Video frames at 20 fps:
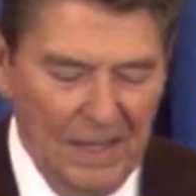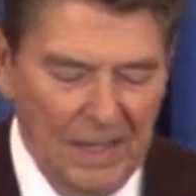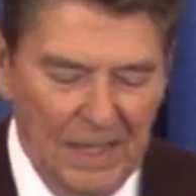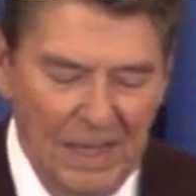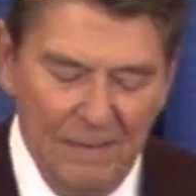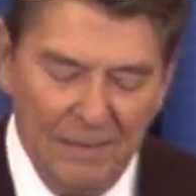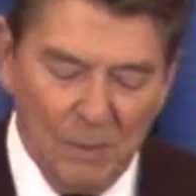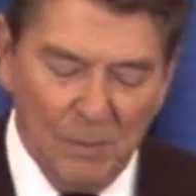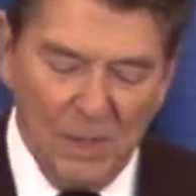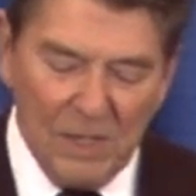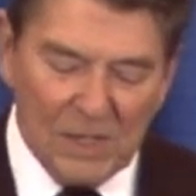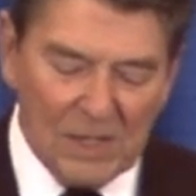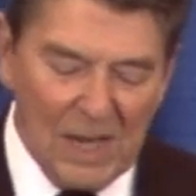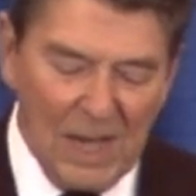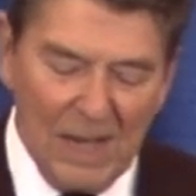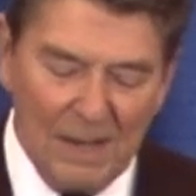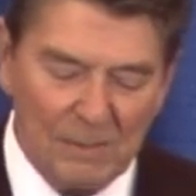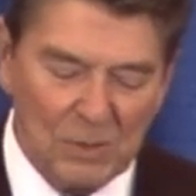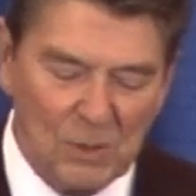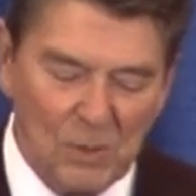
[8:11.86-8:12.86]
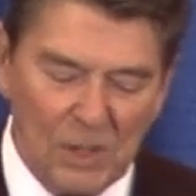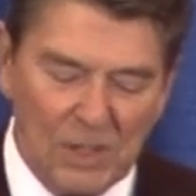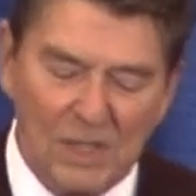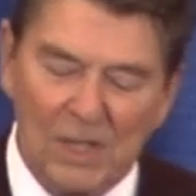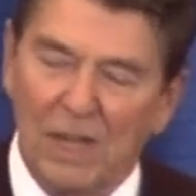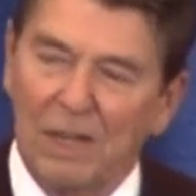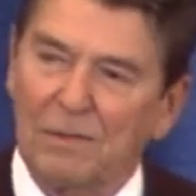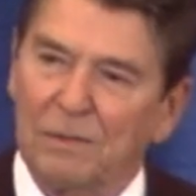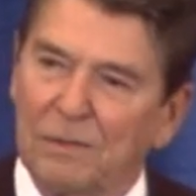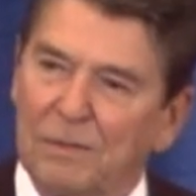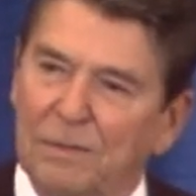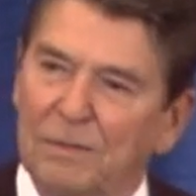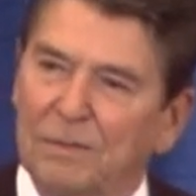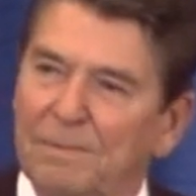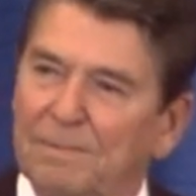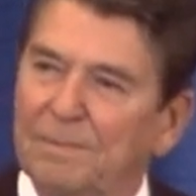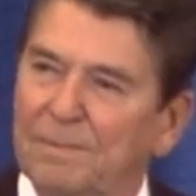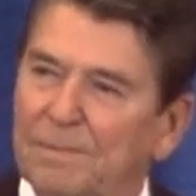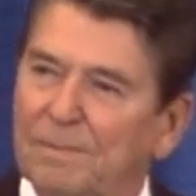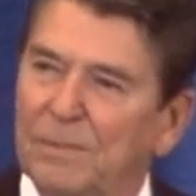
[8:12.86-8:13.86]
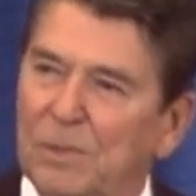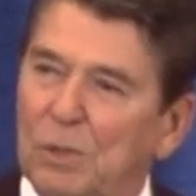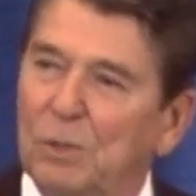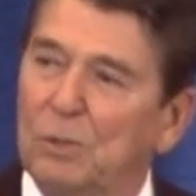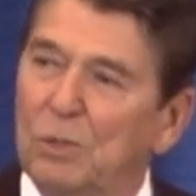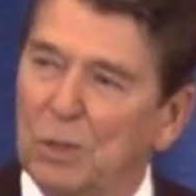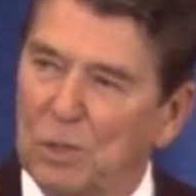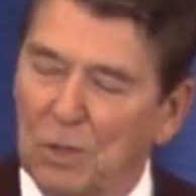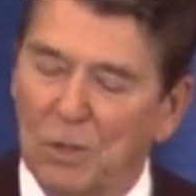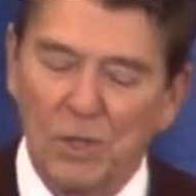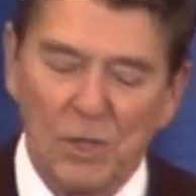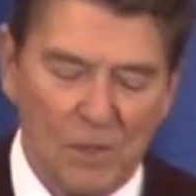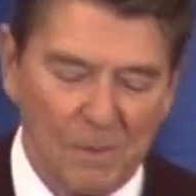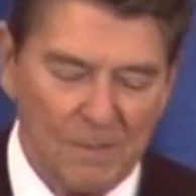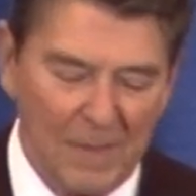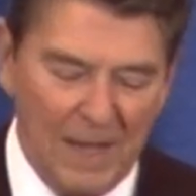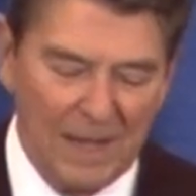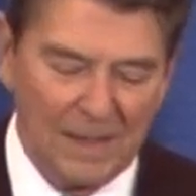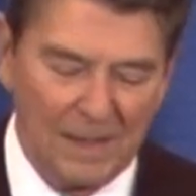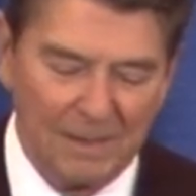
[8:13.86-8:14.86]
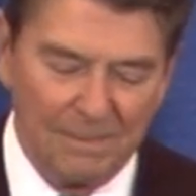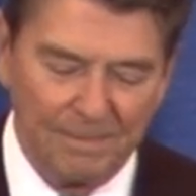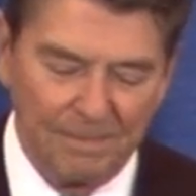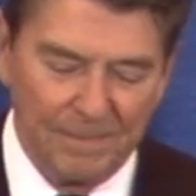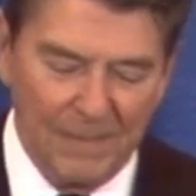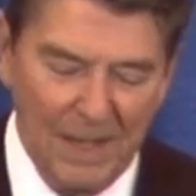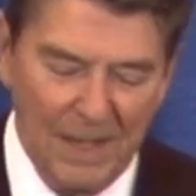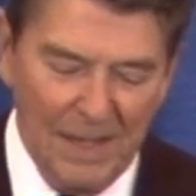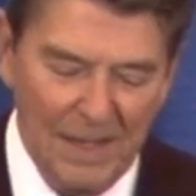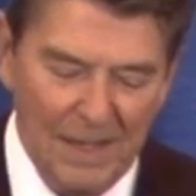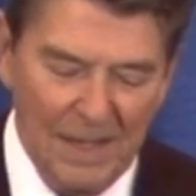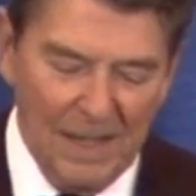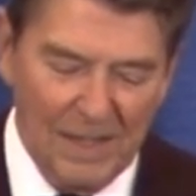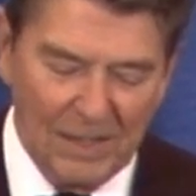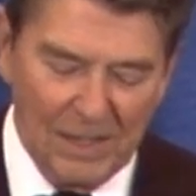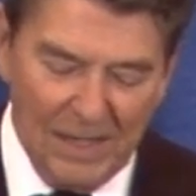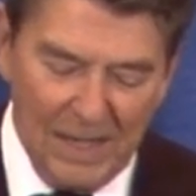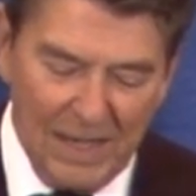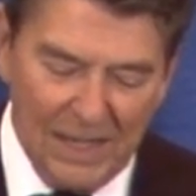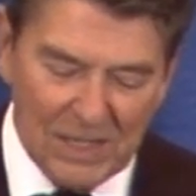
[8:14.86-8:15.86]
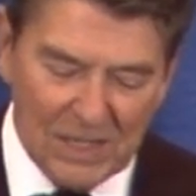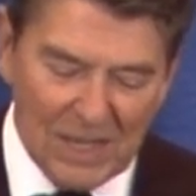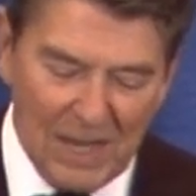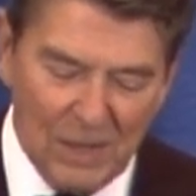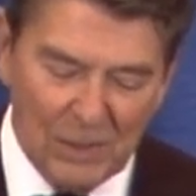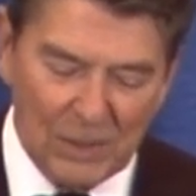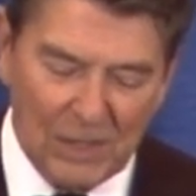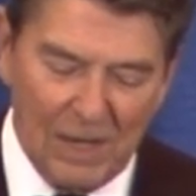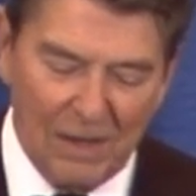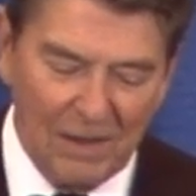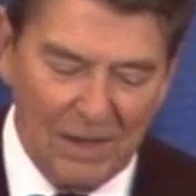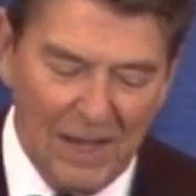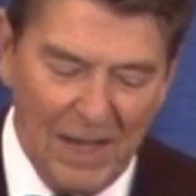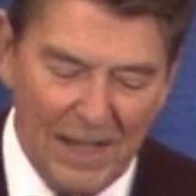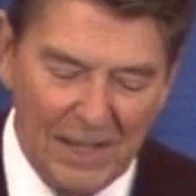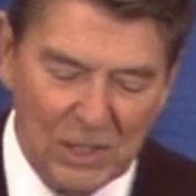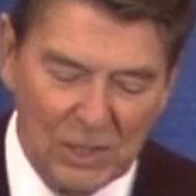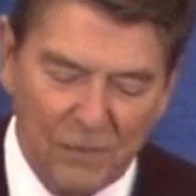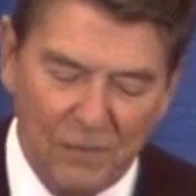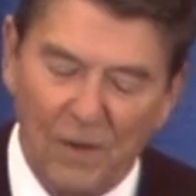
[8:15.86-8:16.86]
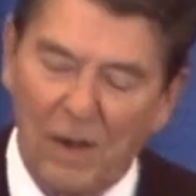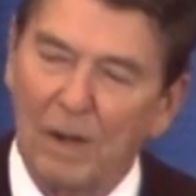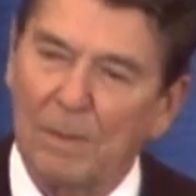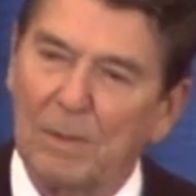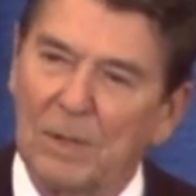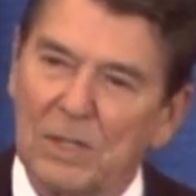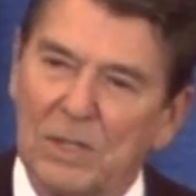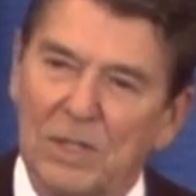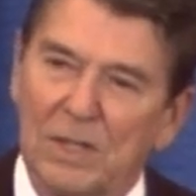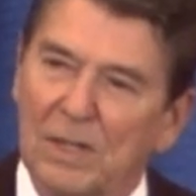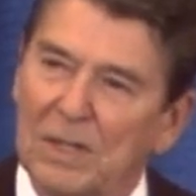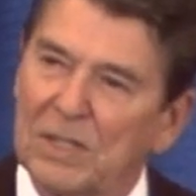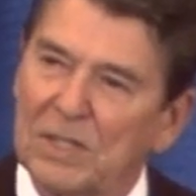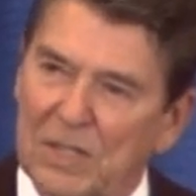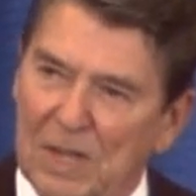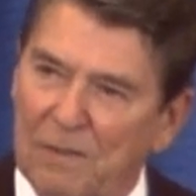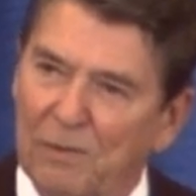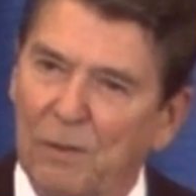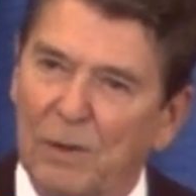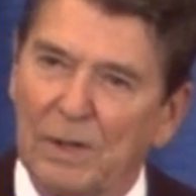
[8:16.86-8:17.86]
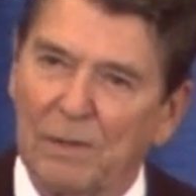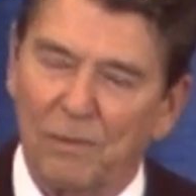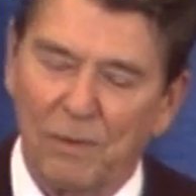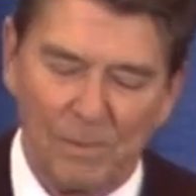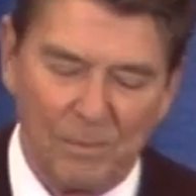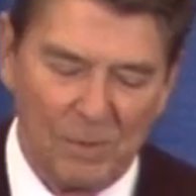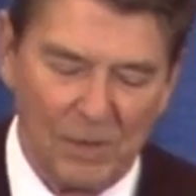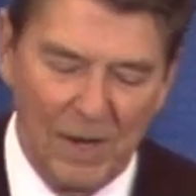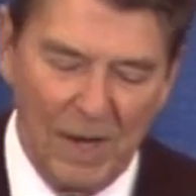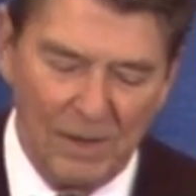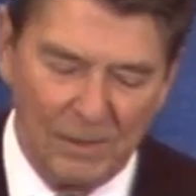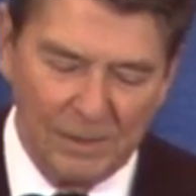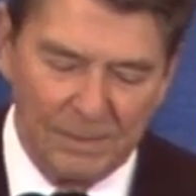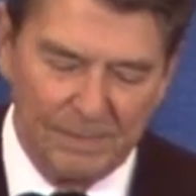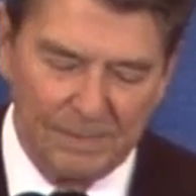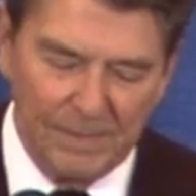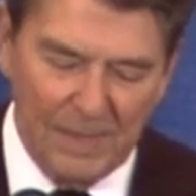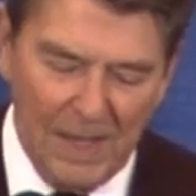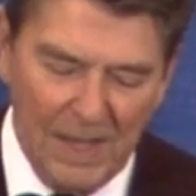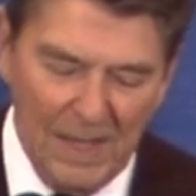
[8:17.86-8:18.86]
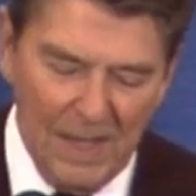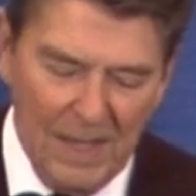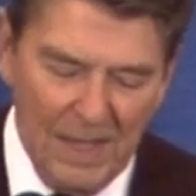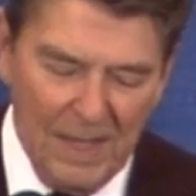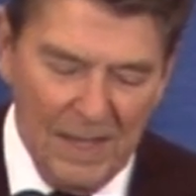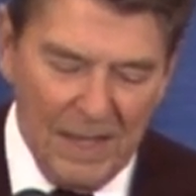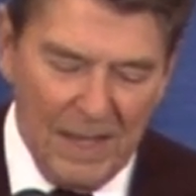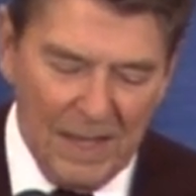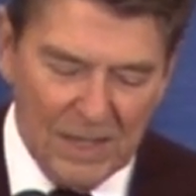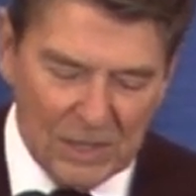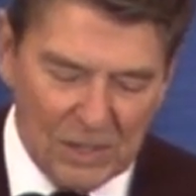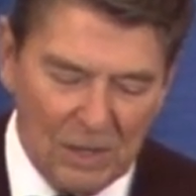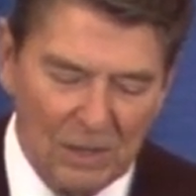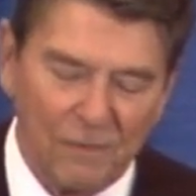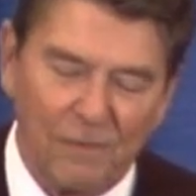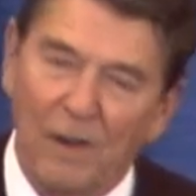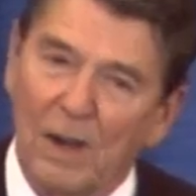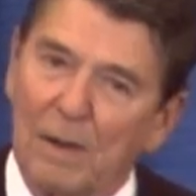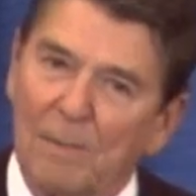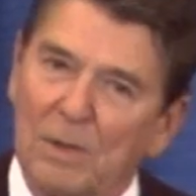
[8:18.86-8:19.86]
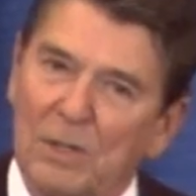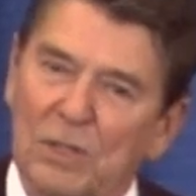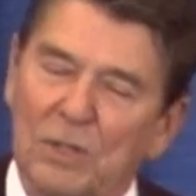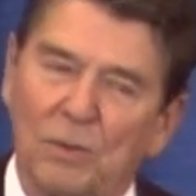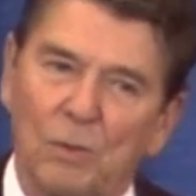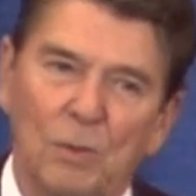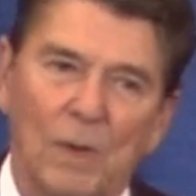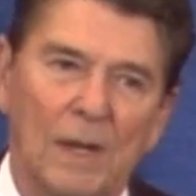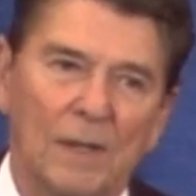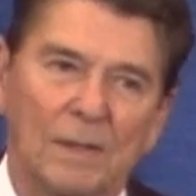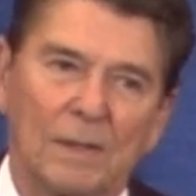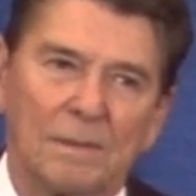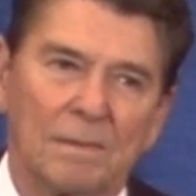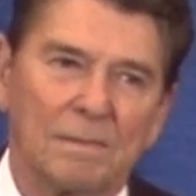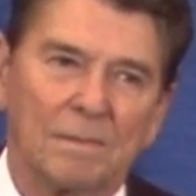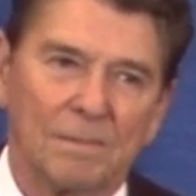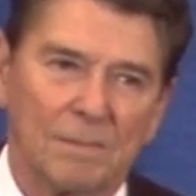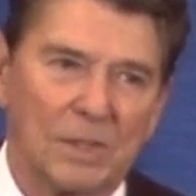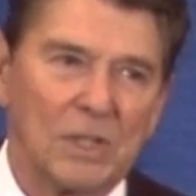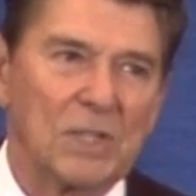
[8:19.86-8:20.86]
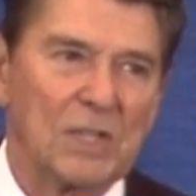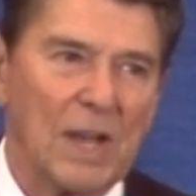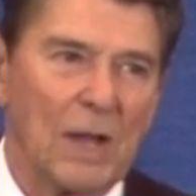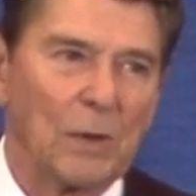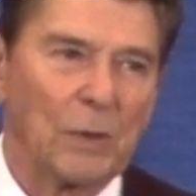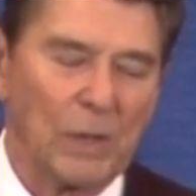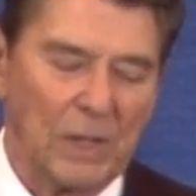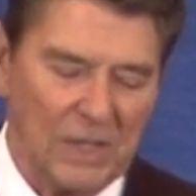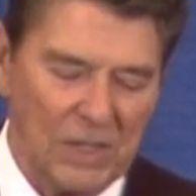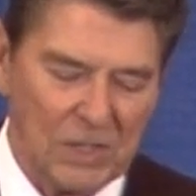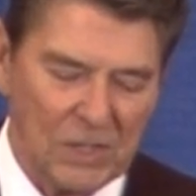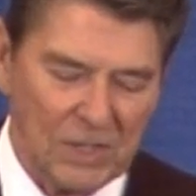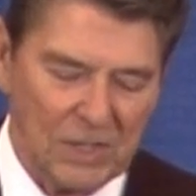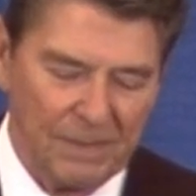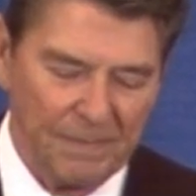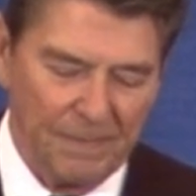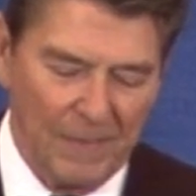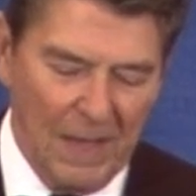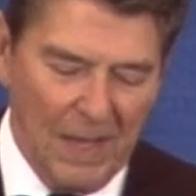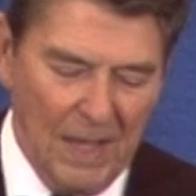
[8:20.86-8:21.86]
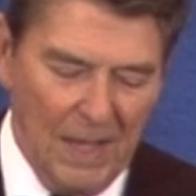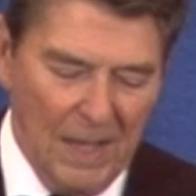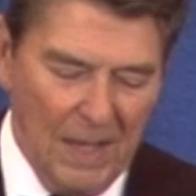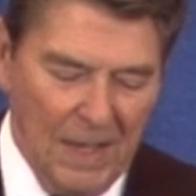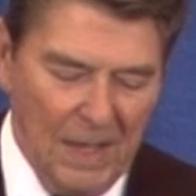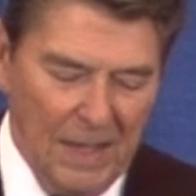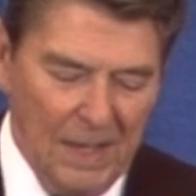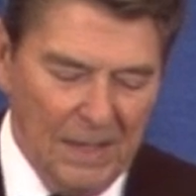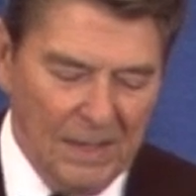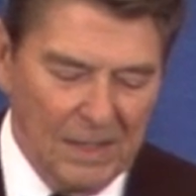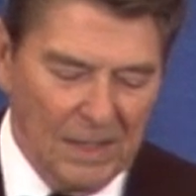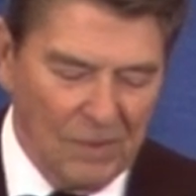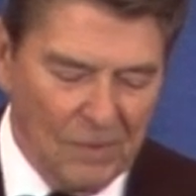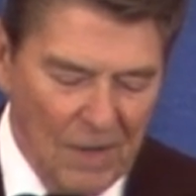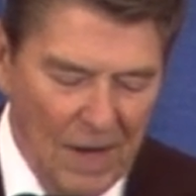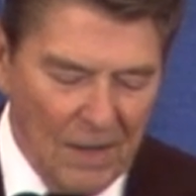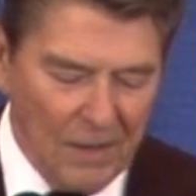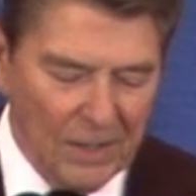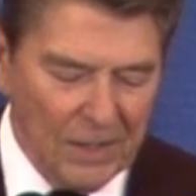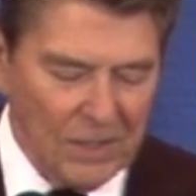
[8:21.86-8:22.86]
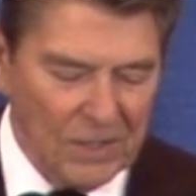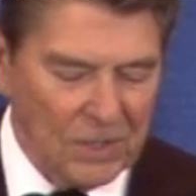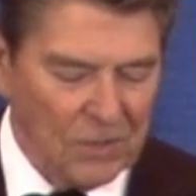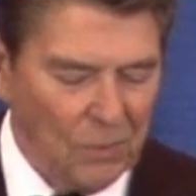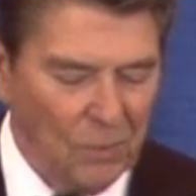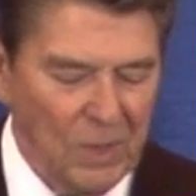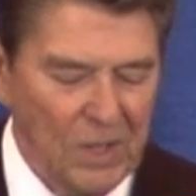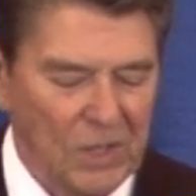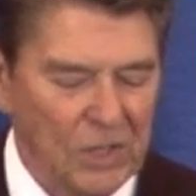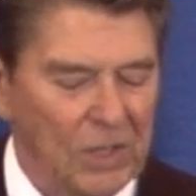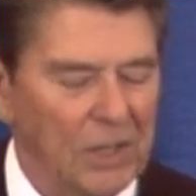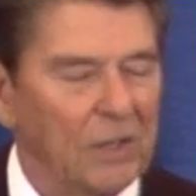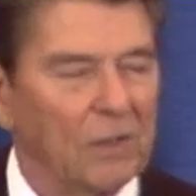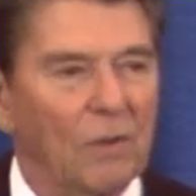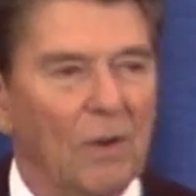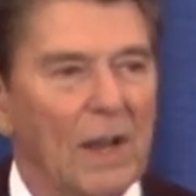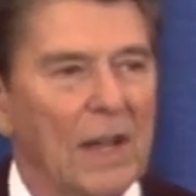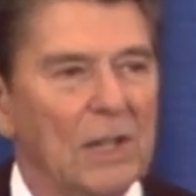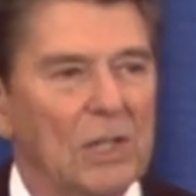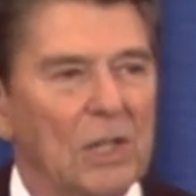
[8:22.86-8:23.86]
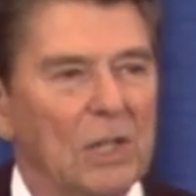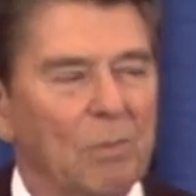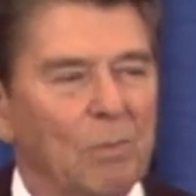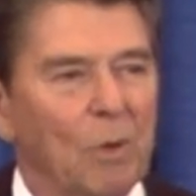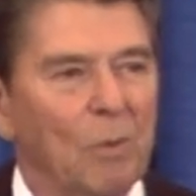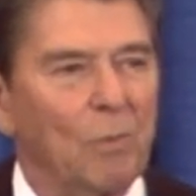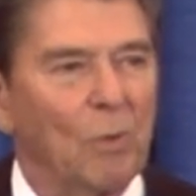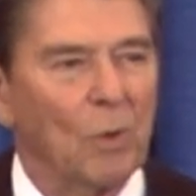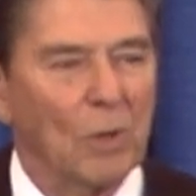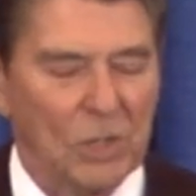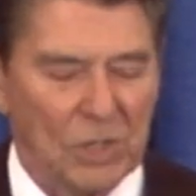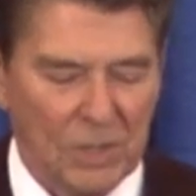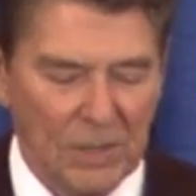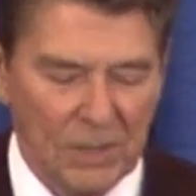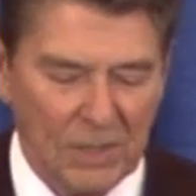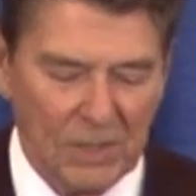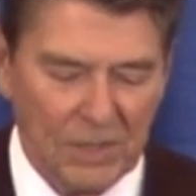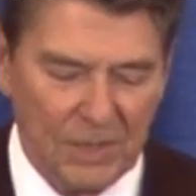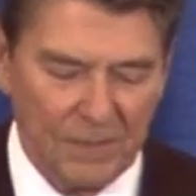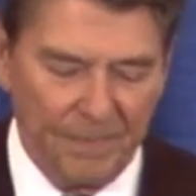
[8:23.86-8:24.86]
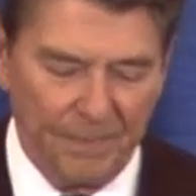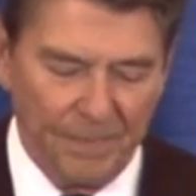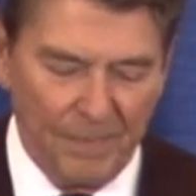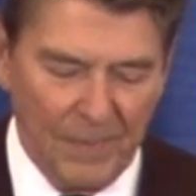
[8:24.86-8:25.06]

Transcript: Even when times were tough, you show your mettle. And today, South Carolina's farmers are suffering from drought, as are farmers throughout the Southeast. The drought is reaching tragic proportions.